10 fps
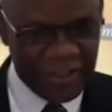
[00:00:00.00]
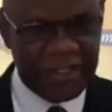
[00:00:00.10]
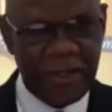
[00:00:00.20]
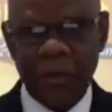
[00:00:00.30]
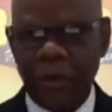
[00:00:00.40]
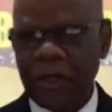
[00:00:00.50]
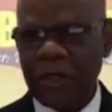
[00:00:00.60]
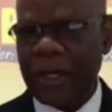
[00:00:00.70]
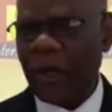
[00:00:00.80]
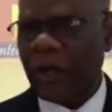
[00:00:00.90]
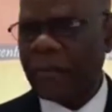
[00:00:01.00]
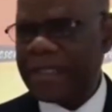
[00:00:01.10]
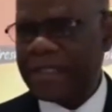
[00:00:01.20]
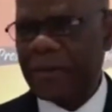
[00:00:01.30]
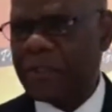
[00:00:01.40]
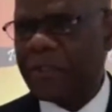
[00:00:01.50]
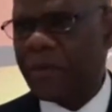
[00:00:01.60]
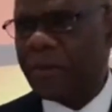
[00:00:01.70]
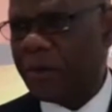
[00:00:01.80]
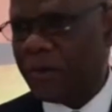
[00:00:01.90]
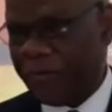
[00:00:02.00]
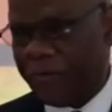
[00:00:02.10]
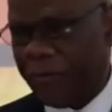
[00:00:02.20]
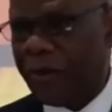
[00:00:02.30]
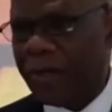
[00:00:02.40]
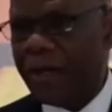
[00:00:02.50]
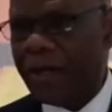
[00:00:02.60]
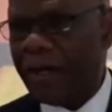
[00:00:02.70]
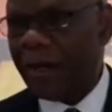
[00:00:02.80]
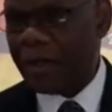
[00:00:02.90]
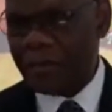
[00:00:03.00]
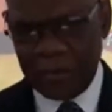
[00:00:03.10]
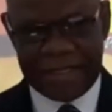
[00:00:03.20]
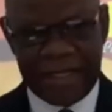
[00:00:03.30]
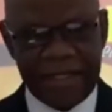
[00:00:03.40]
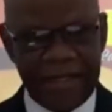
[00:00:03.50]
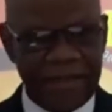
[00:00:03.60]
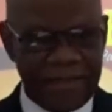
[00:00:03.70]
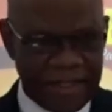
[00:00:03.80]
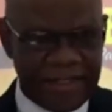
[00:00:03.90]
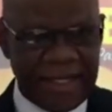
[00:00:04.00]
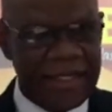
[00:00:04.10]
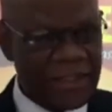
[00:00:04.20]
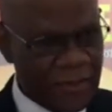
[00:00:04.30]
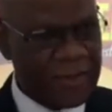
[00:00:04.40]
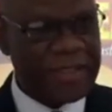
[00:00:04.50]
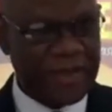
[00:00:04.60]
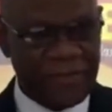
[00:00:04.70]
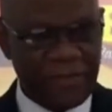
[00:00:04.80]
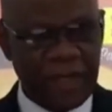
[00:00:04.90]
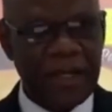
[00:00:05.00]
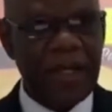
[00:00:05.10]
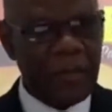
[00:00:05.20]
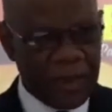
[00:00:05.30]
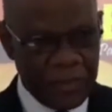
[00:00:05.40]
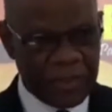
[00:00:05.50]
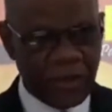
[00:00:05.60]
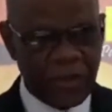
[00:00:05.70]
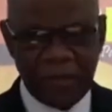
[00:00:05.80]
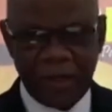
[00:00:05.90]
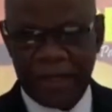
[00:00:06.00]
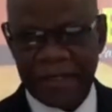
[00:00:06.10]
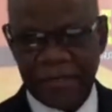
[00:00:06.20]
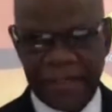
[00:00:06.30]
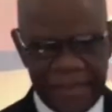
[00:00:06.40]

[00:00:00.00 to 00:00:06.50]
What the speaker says: And you'll wonder, well, how come 6 and we're talking about only 4? How come do we say there's 6 and there's going to be a 7th one? Well, we'll talk about that, right?